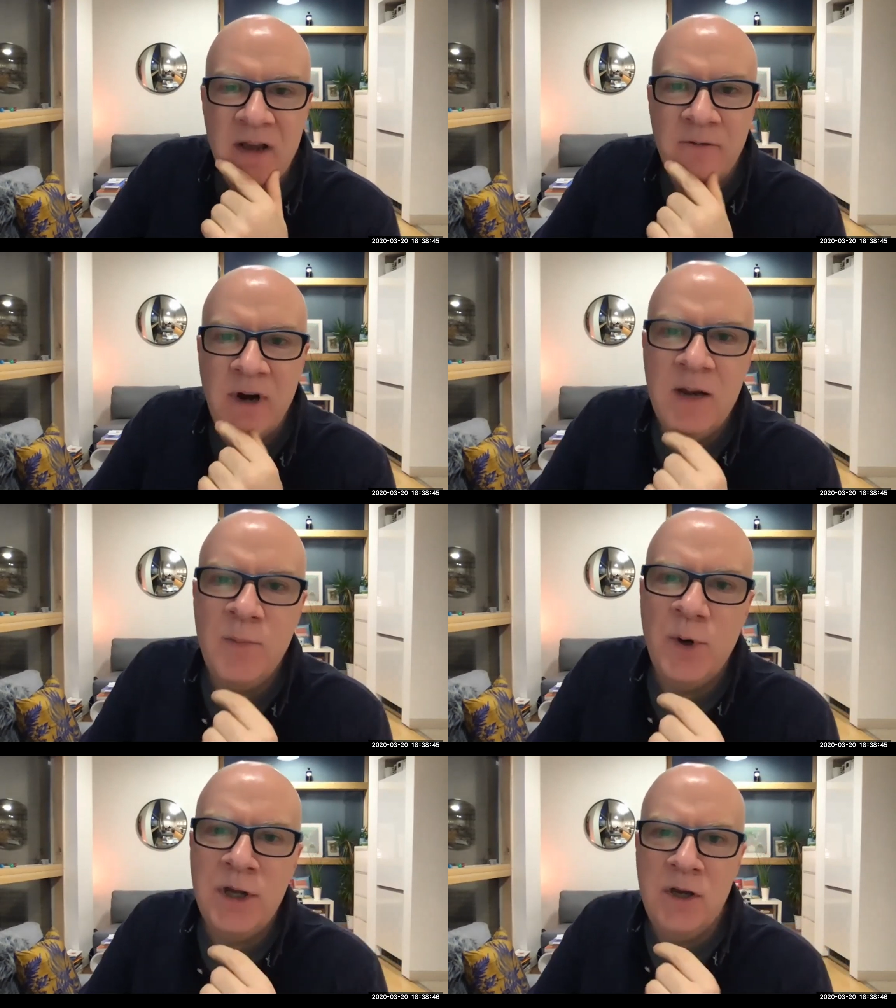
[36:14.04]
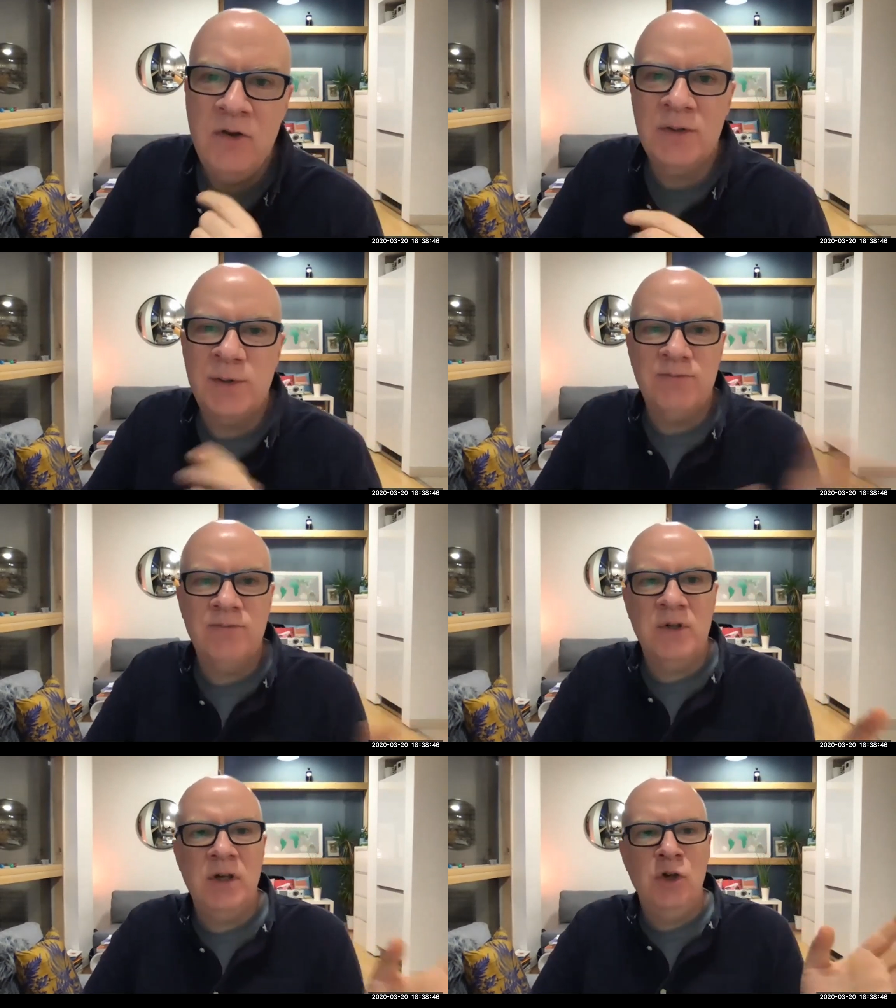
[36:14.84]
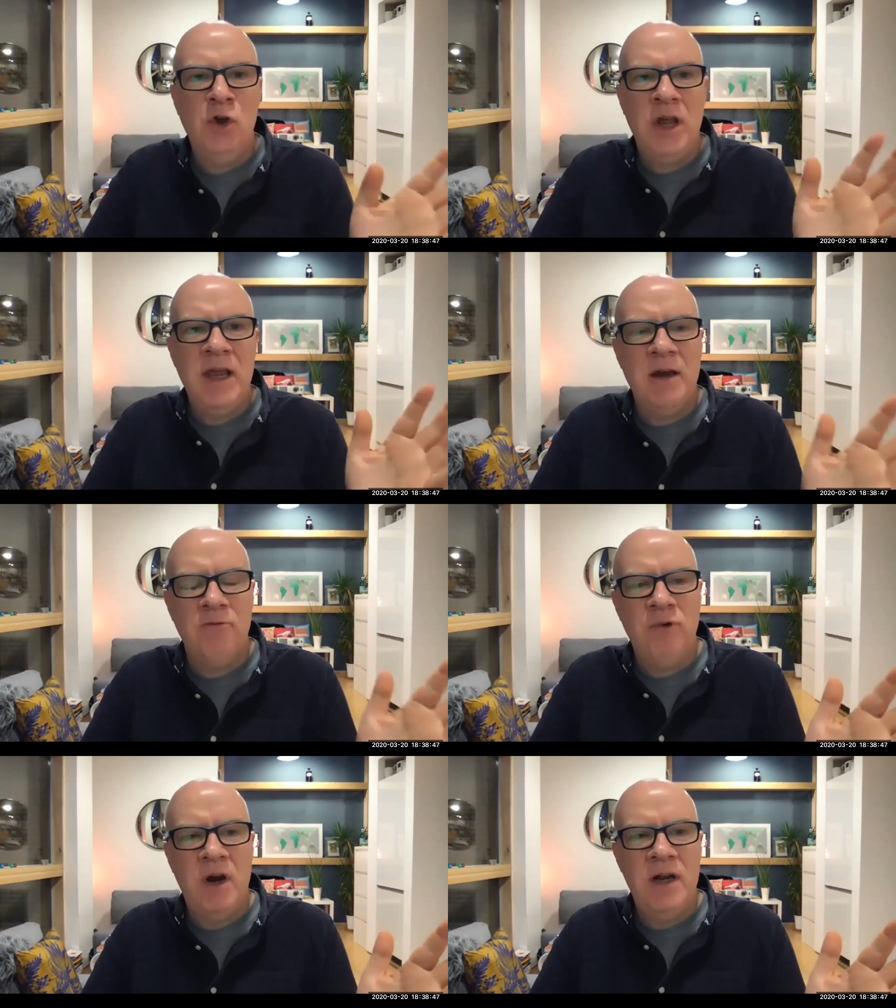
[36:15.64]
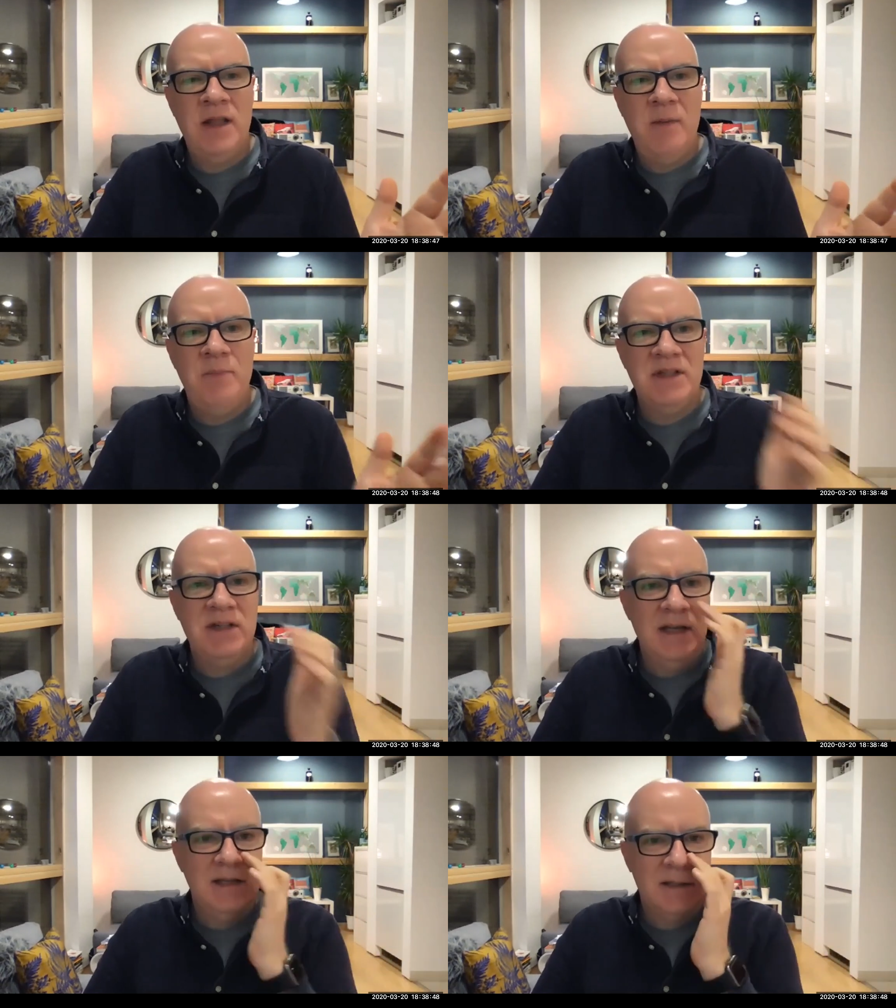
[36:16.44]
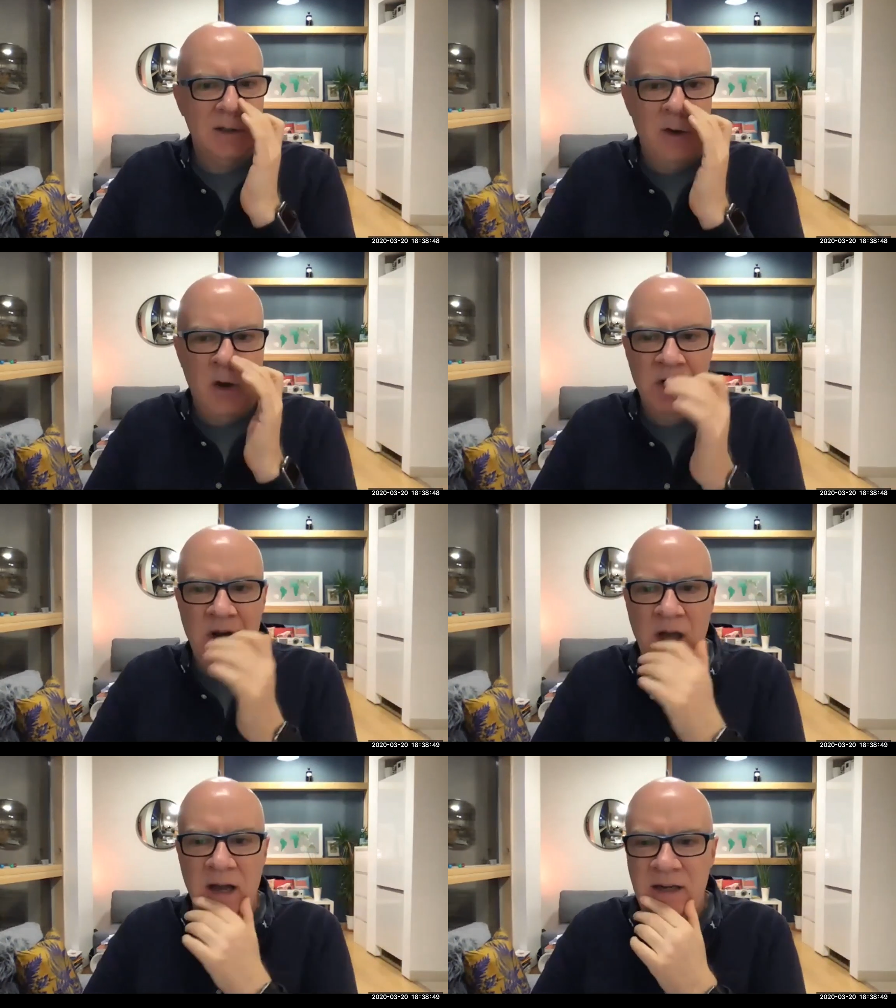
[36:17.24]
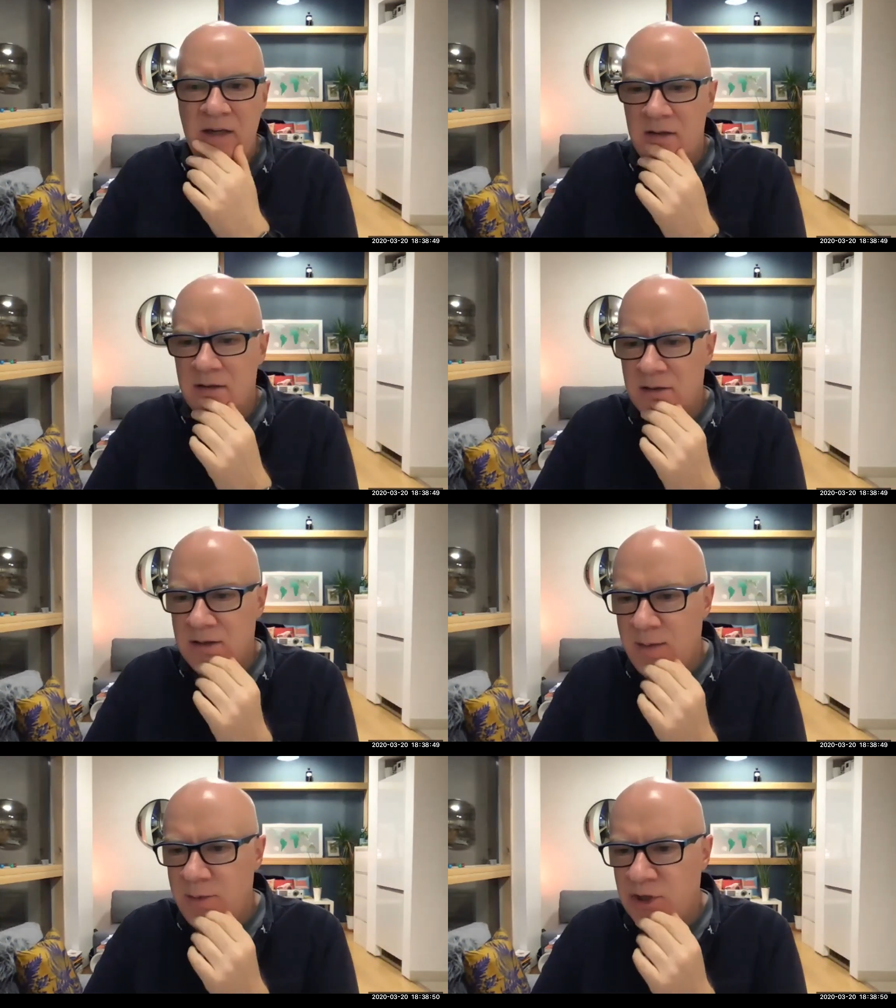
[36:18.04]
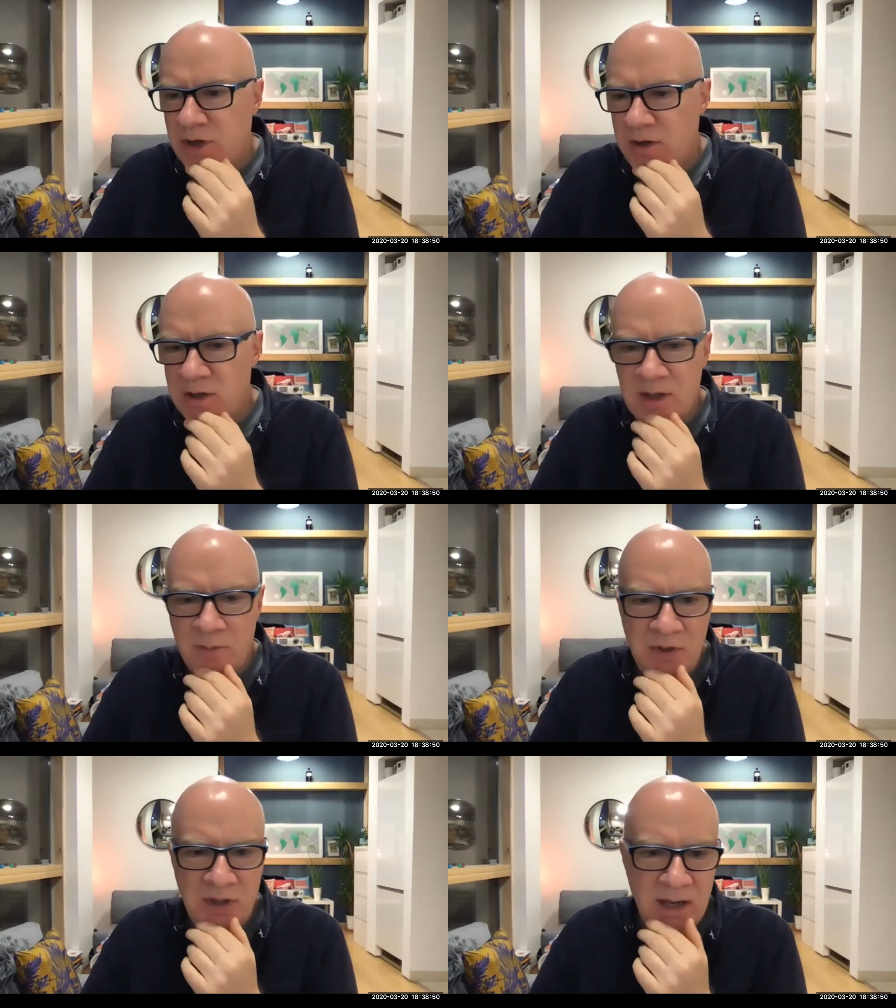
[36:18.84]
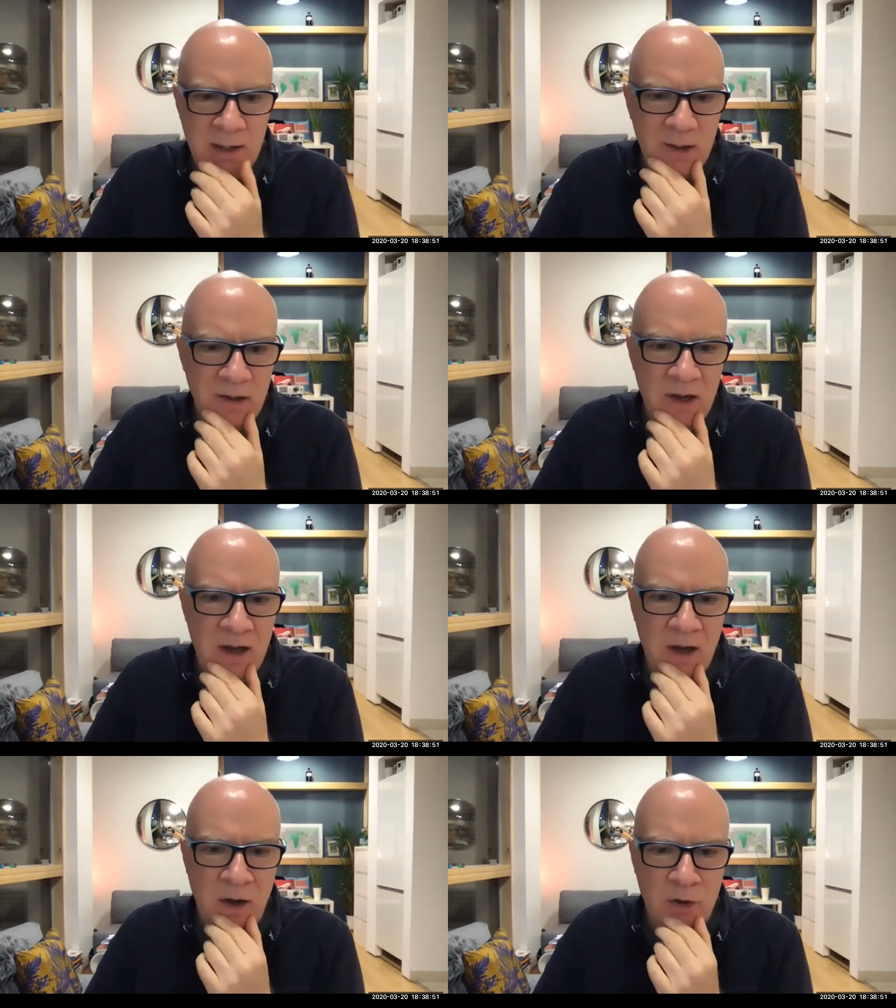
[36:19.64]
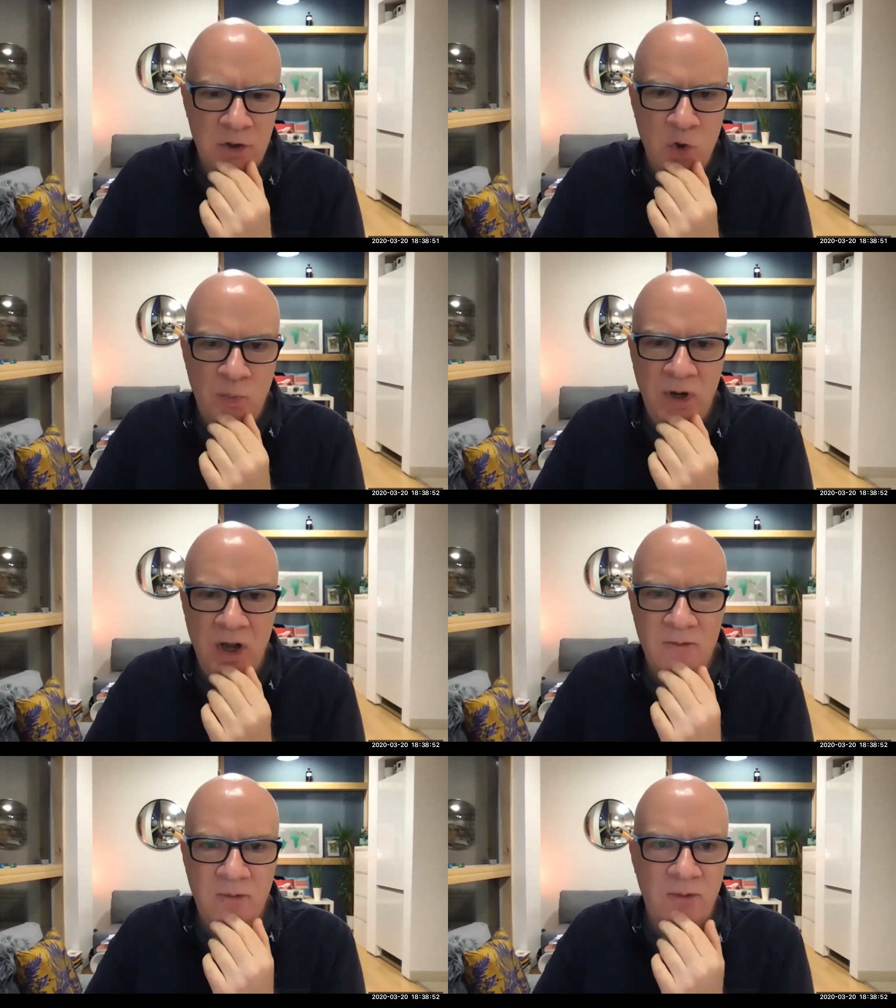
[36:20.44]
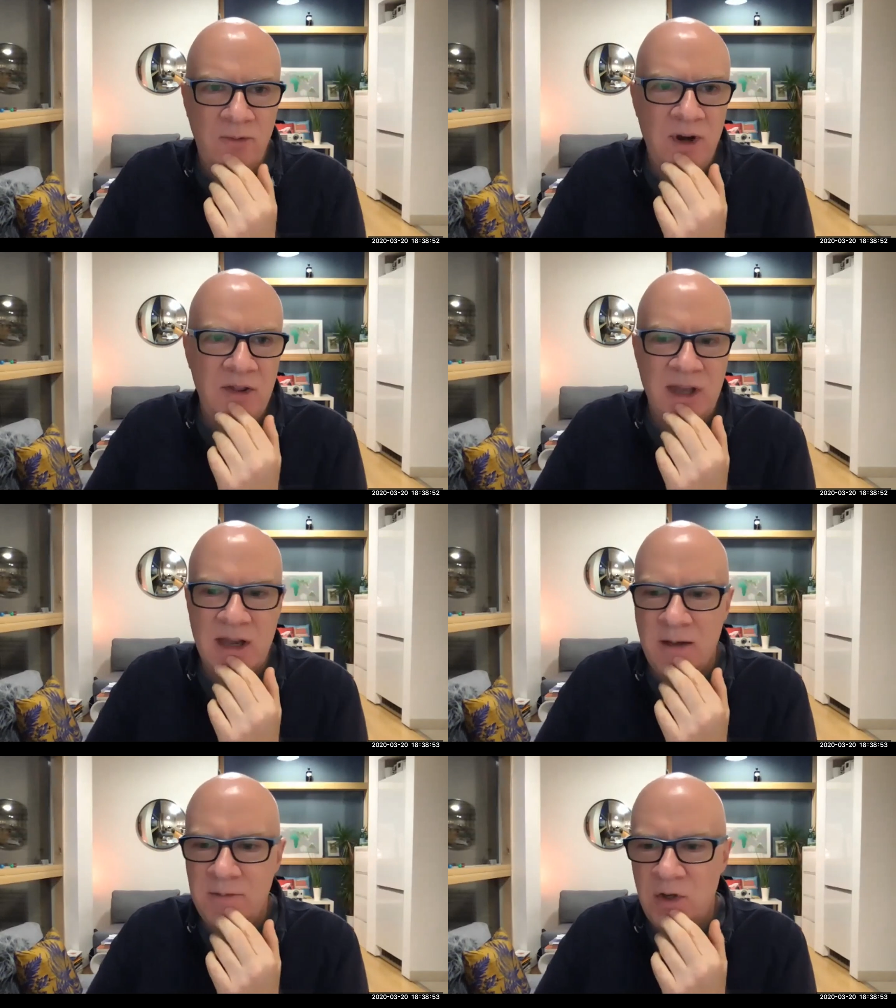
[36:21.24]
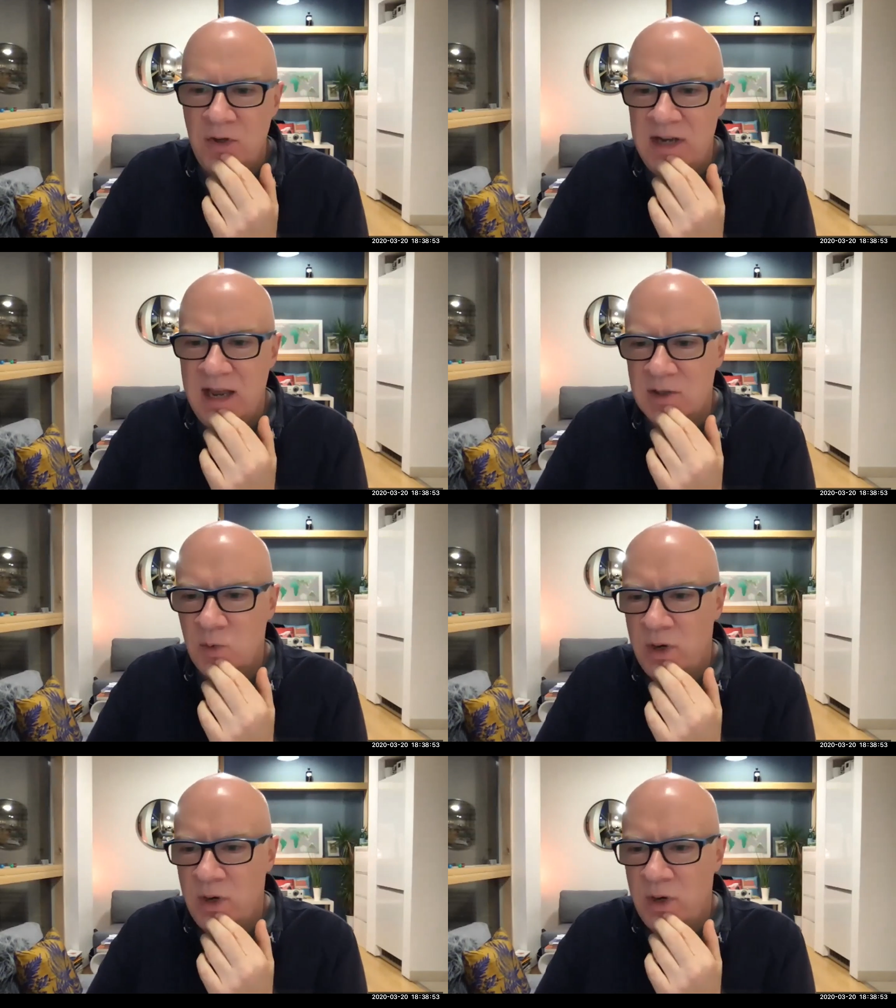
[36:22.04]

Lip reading: For anybody who's looking at running their business online, let me show you something. I'll do a plug for a free thing I'm doing next